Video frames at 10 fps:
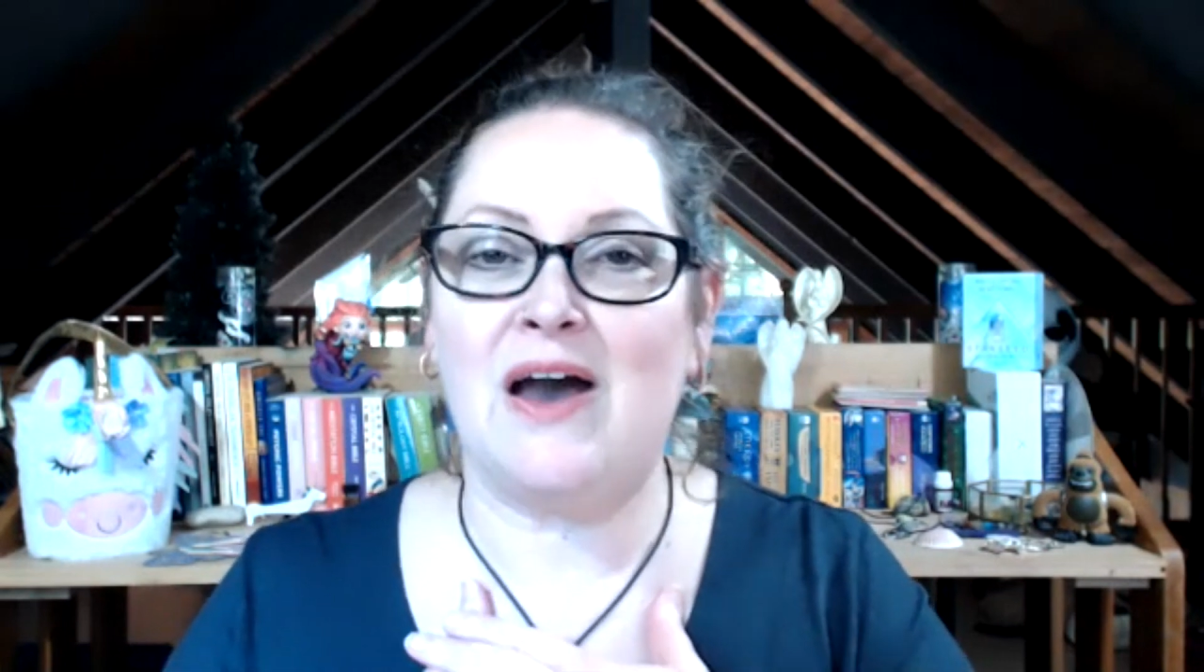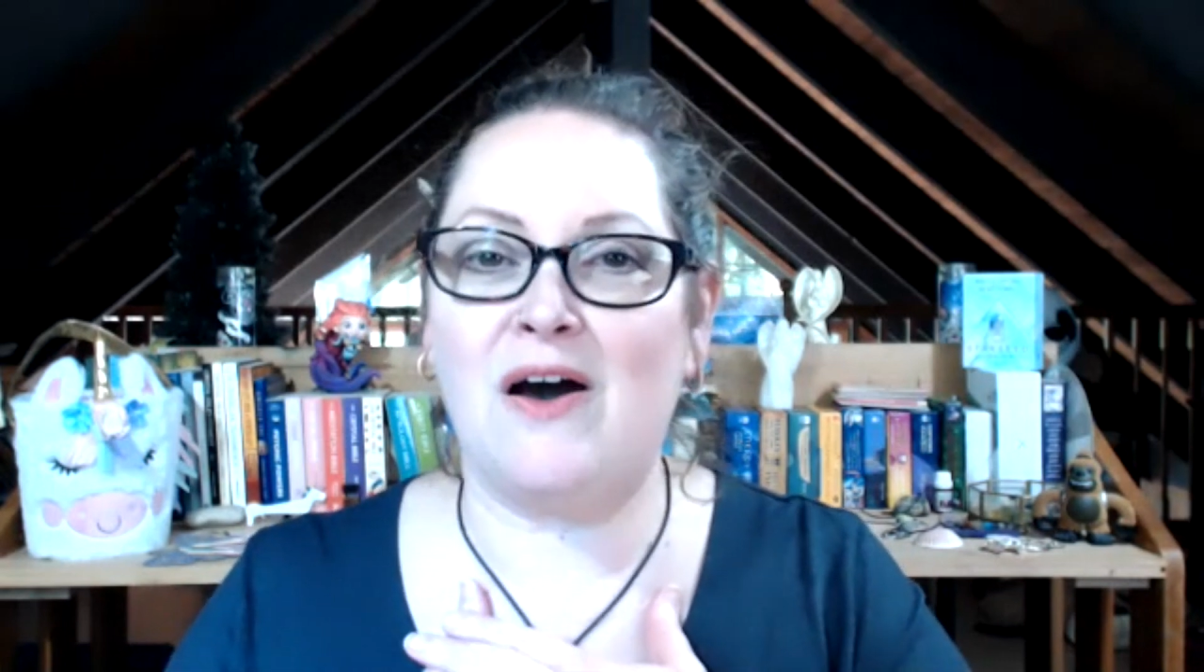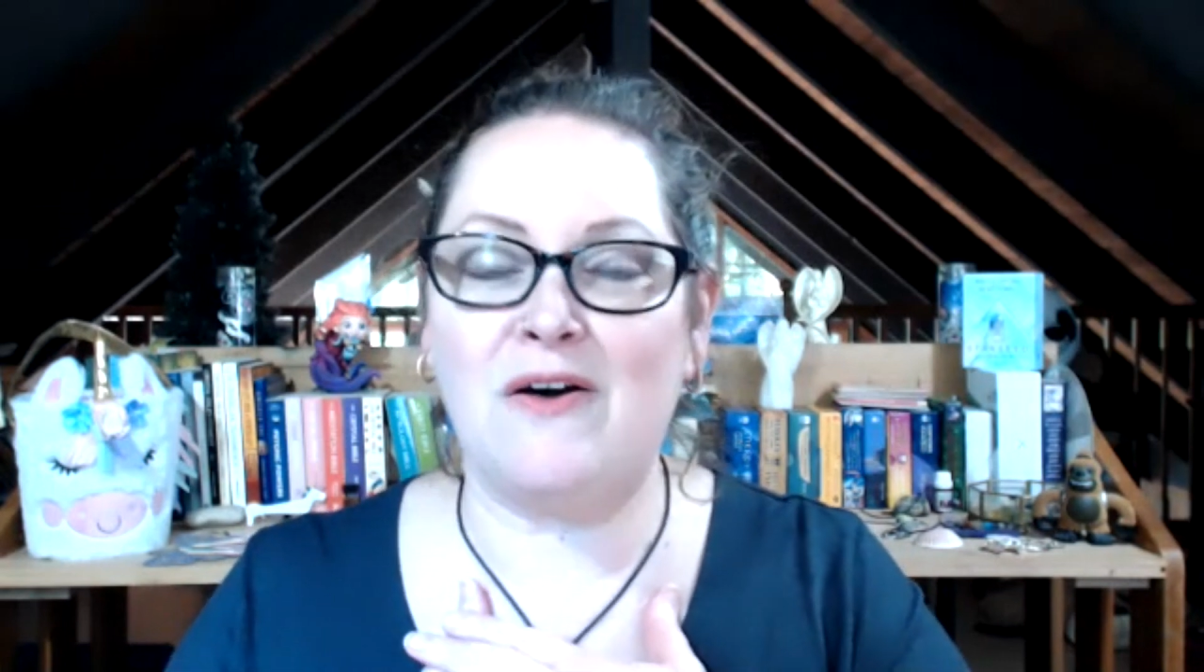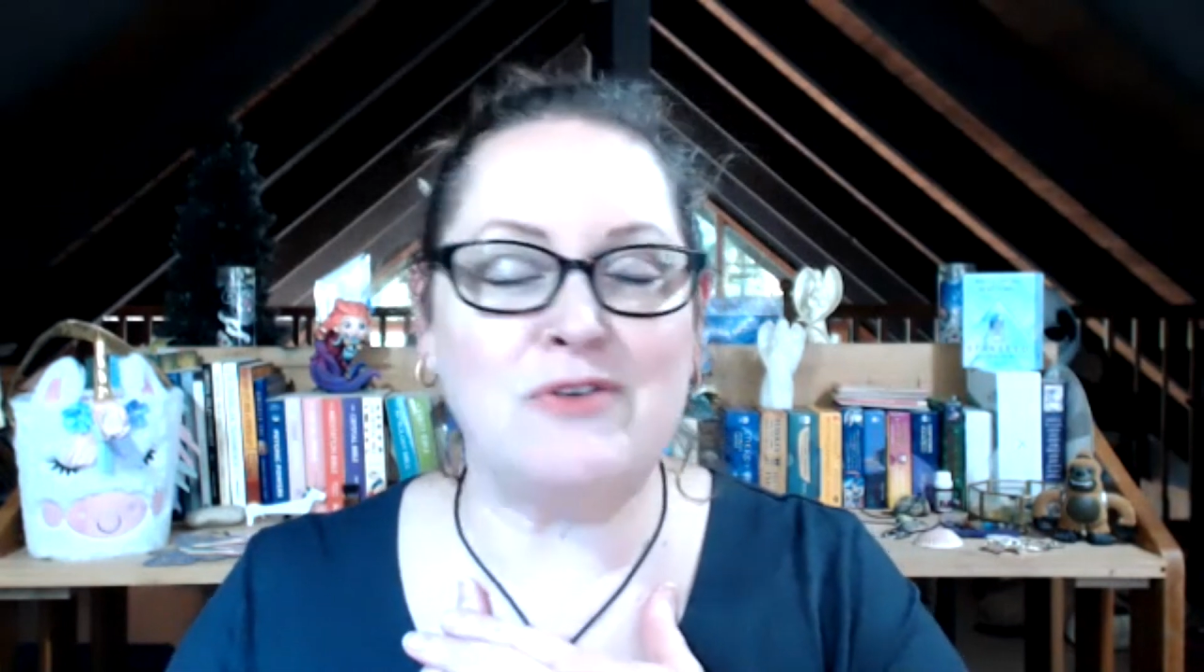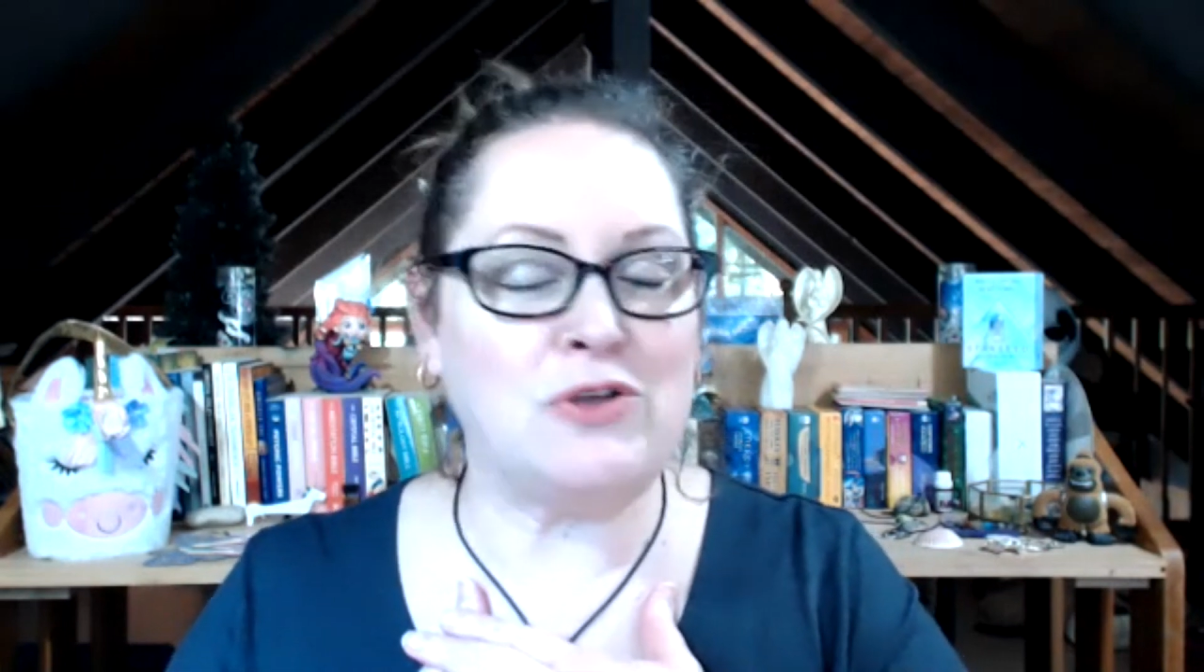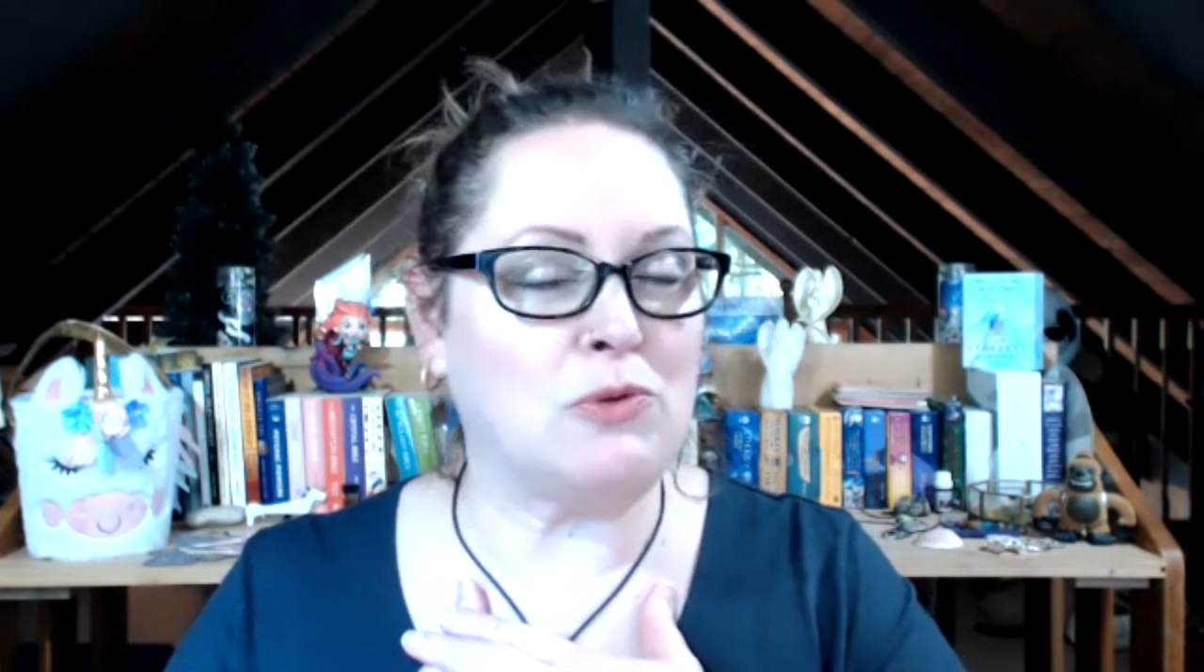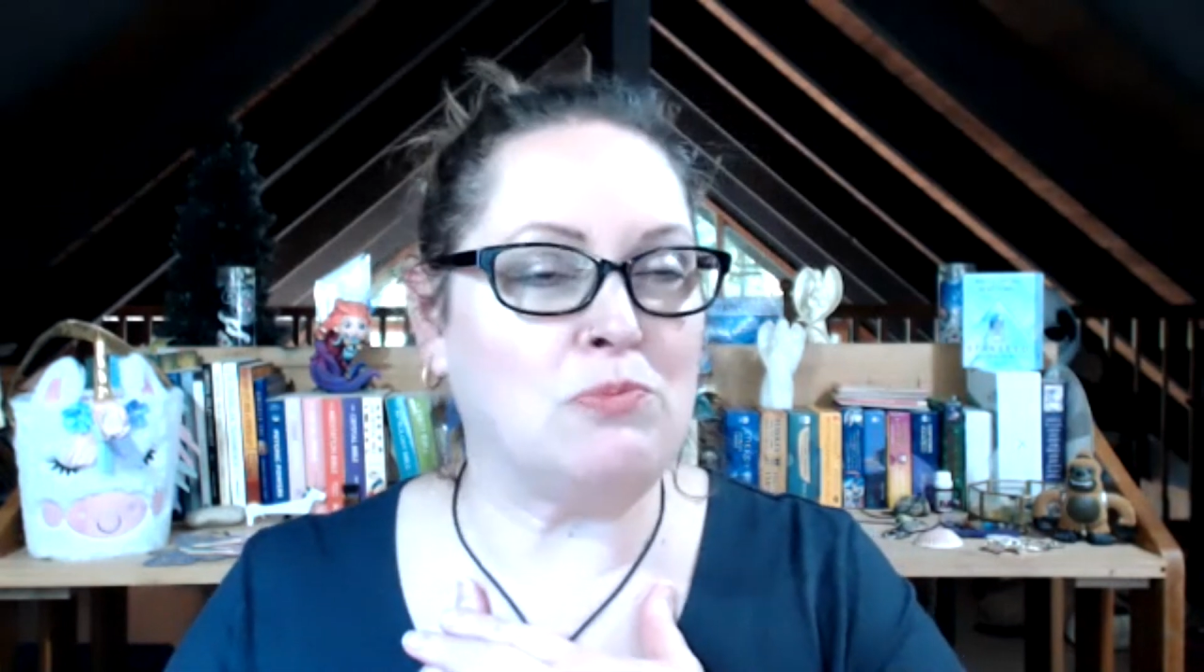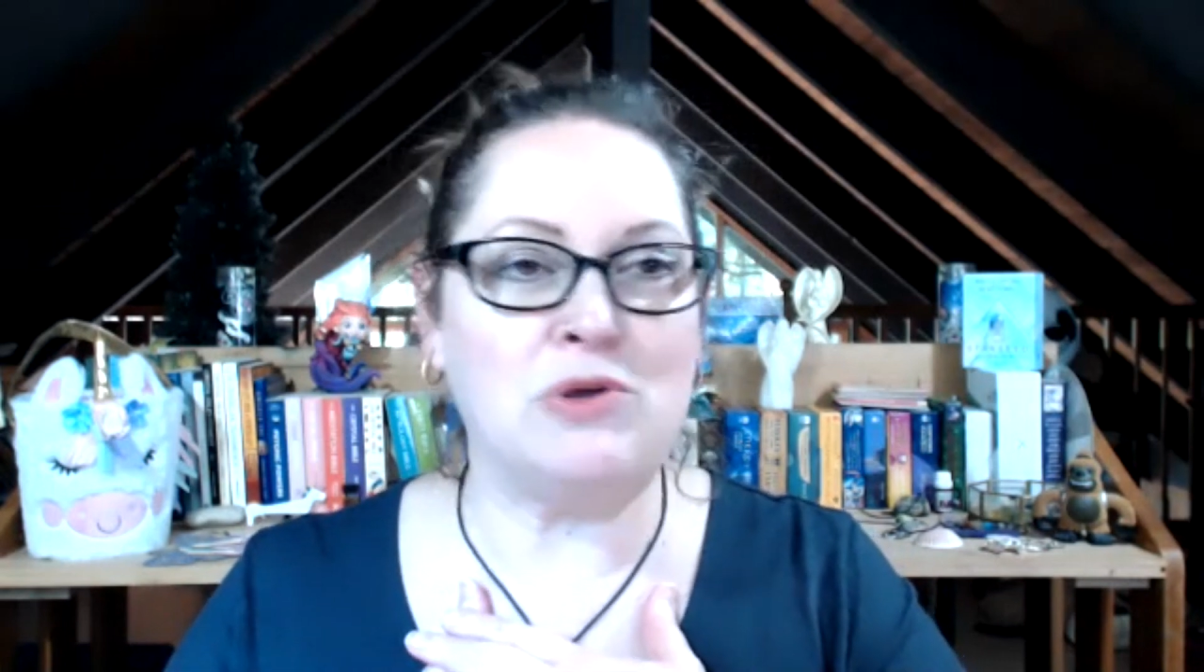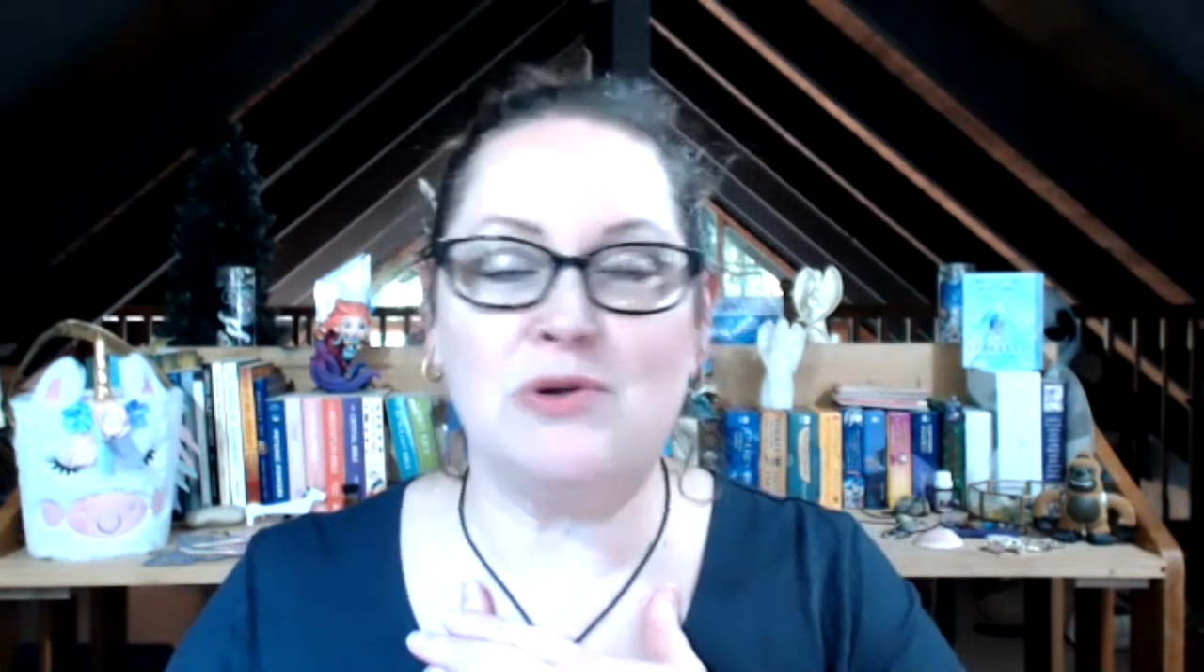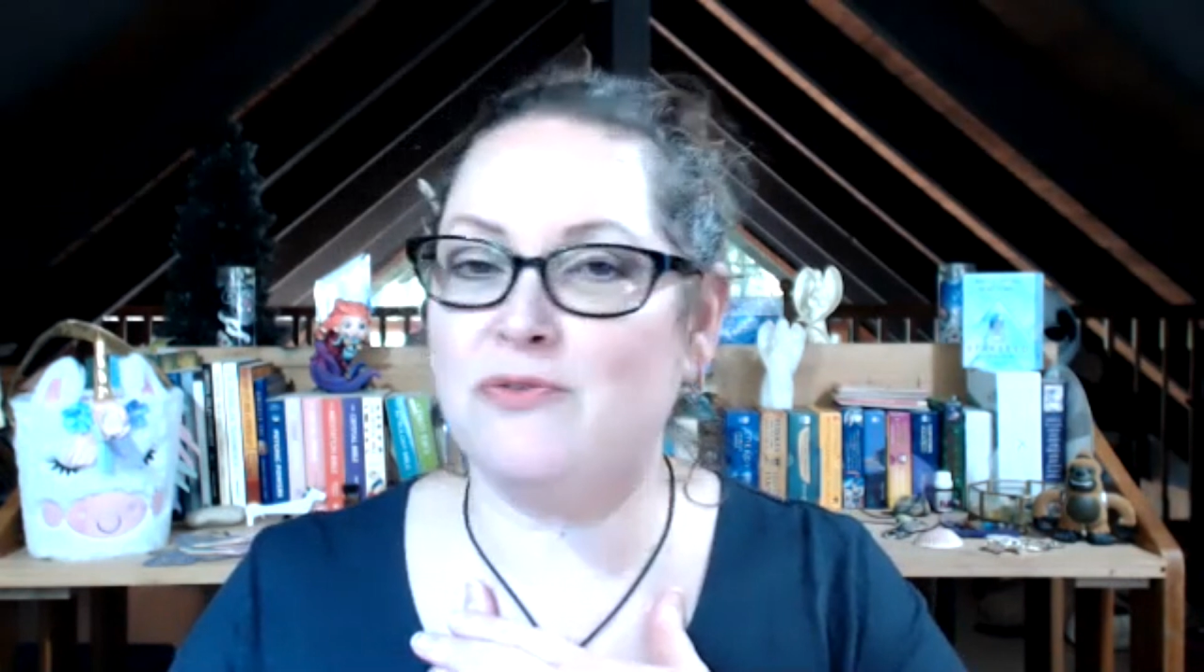of your
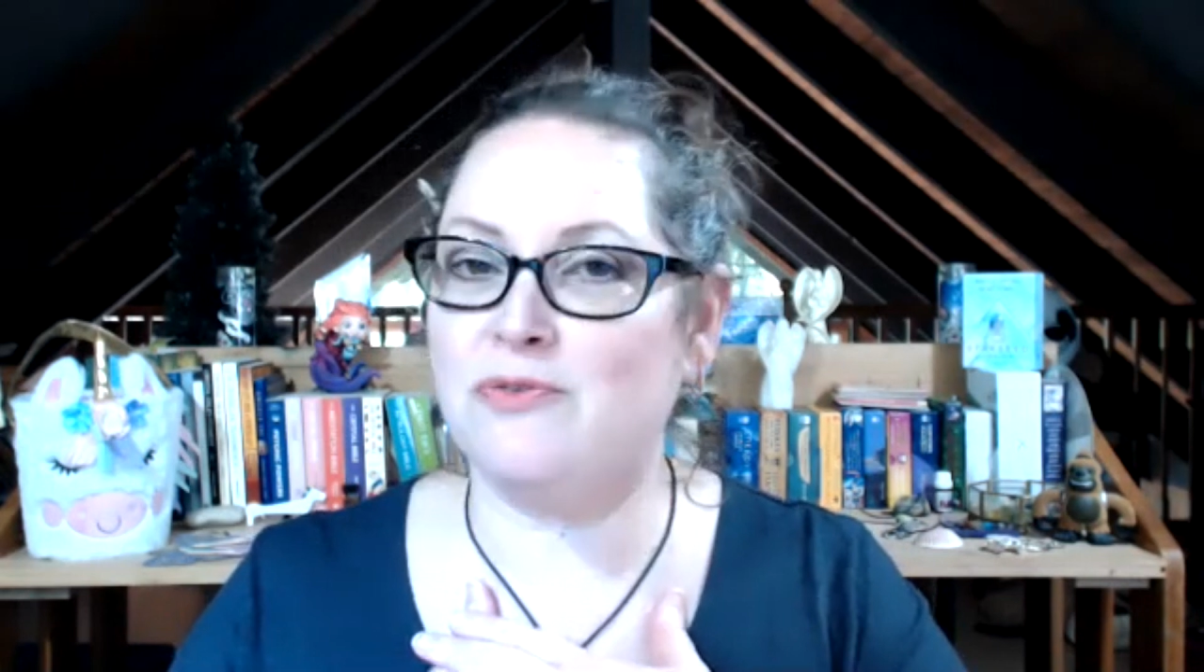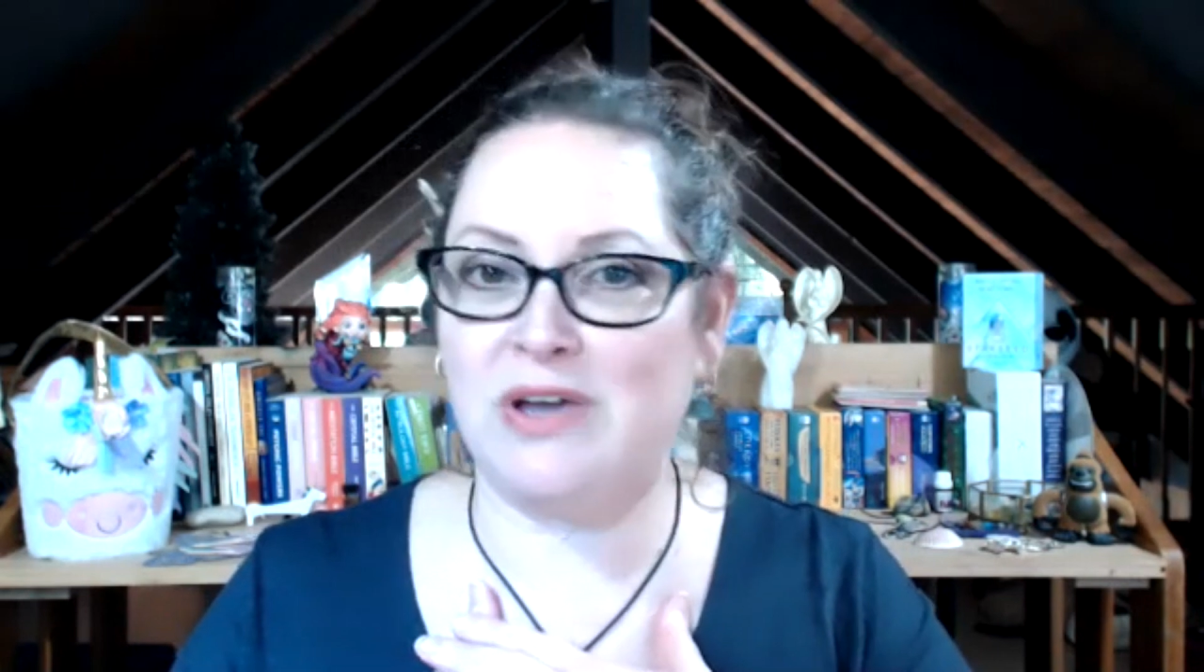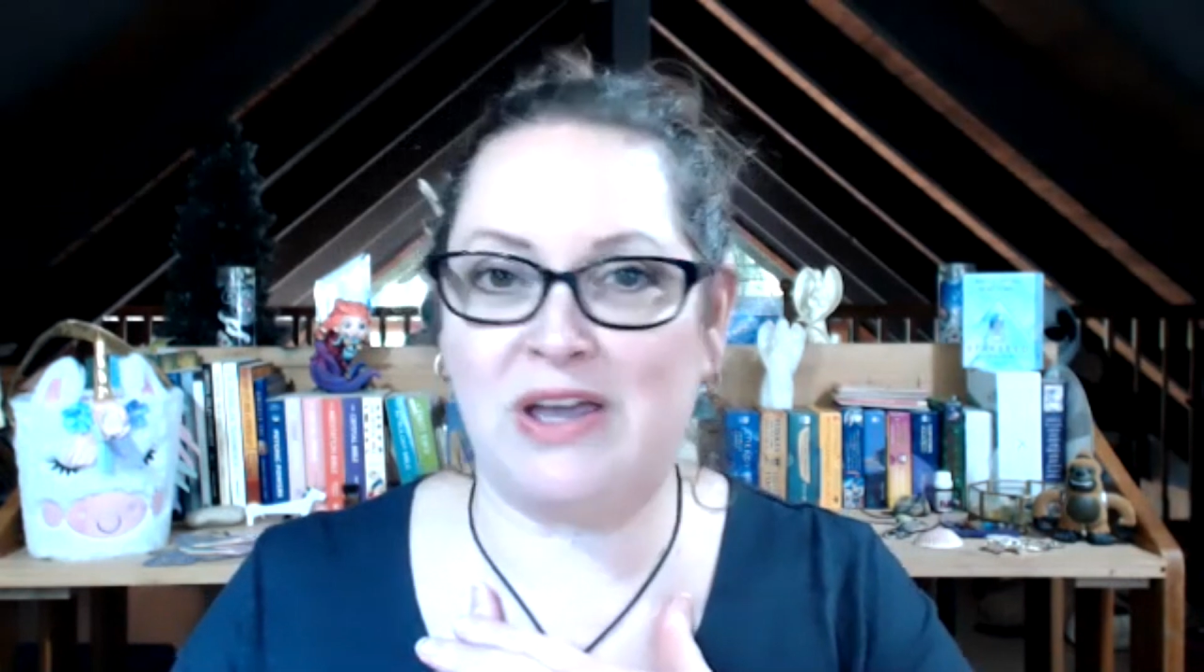beautiful